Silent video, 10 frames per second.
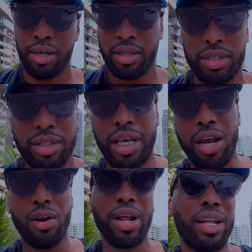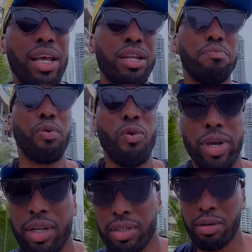scared at any point,
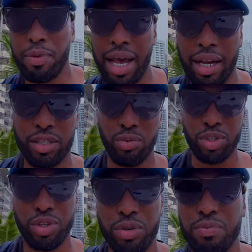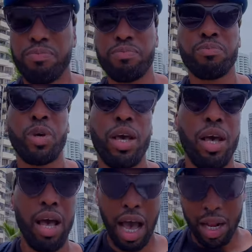to be honest with you.
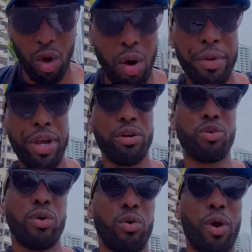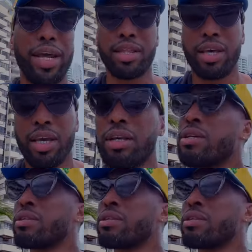I know I'm here doing the right thing,